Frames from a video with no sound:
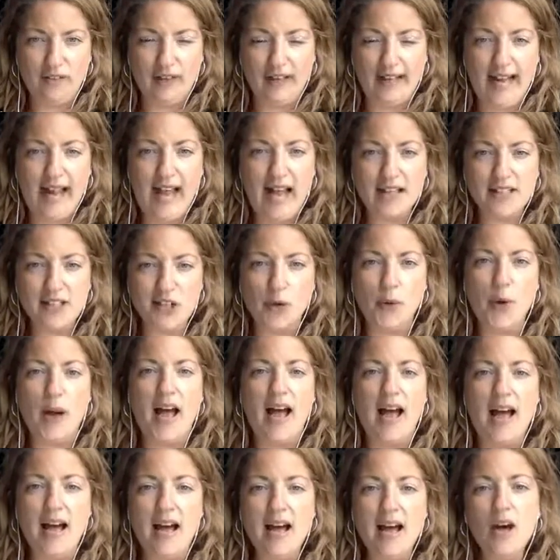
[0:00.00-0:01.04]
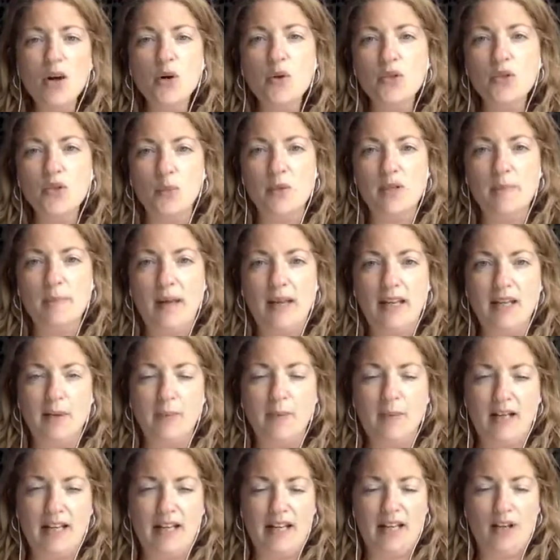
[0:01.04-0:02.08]
Like, so how do we make
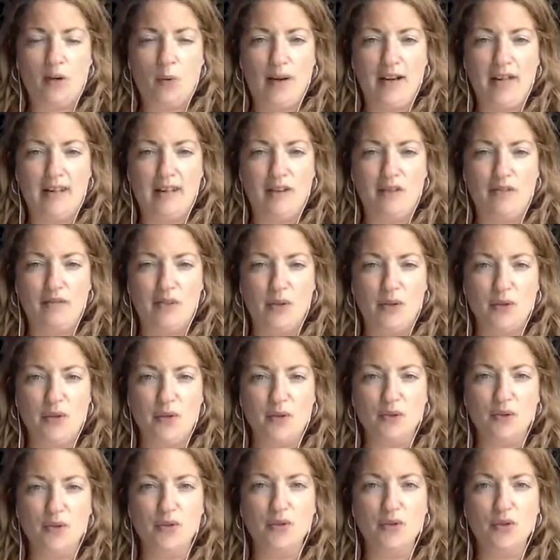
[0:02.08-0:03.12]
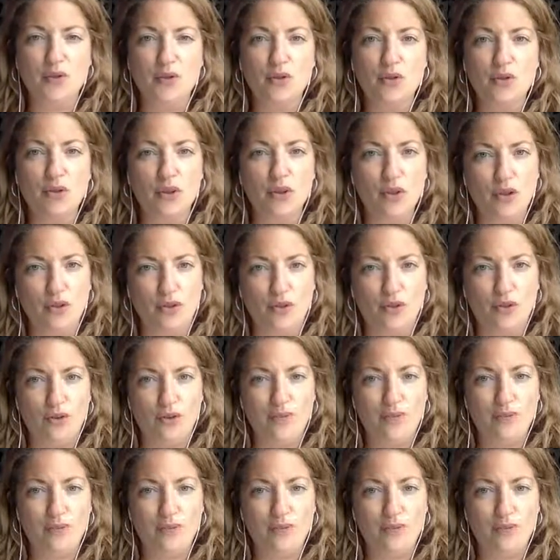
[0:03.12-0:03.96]
money in a way that feels good?